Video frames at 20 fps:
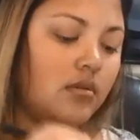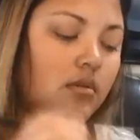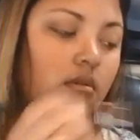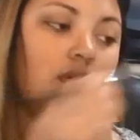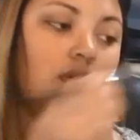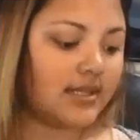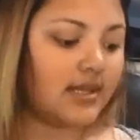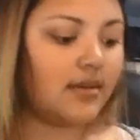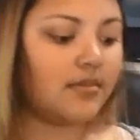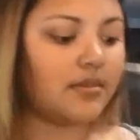
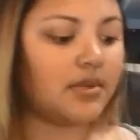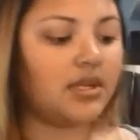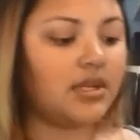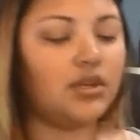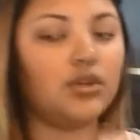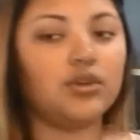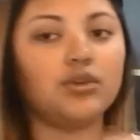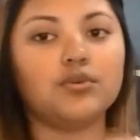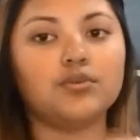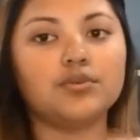Next thing I'm gonna
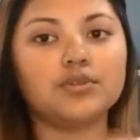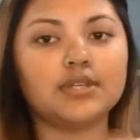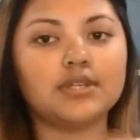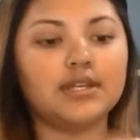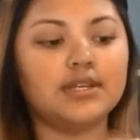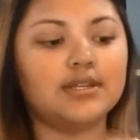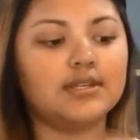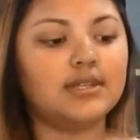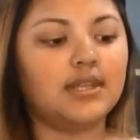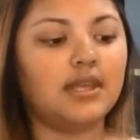use
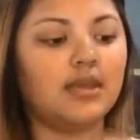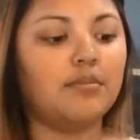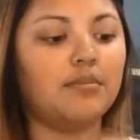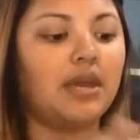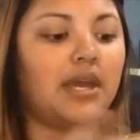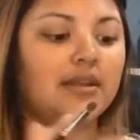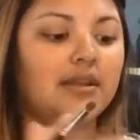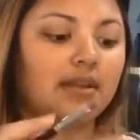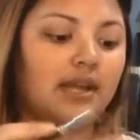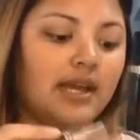is the
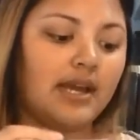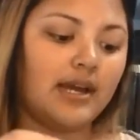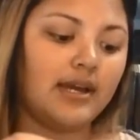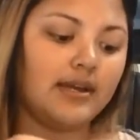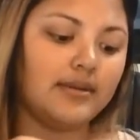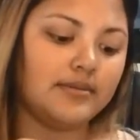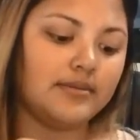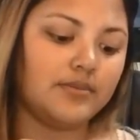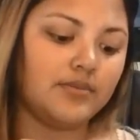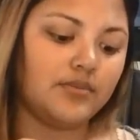Man
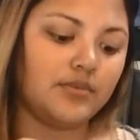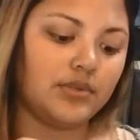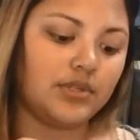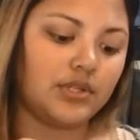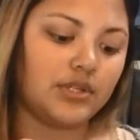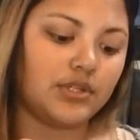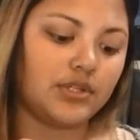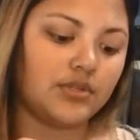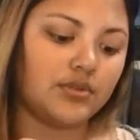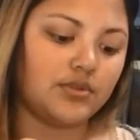Cat, which
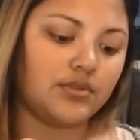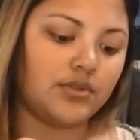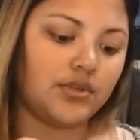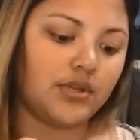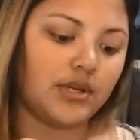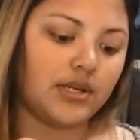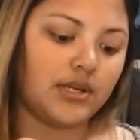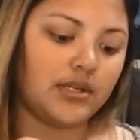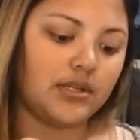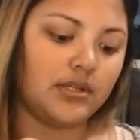I showed you
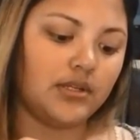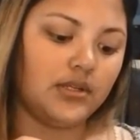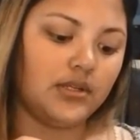guys.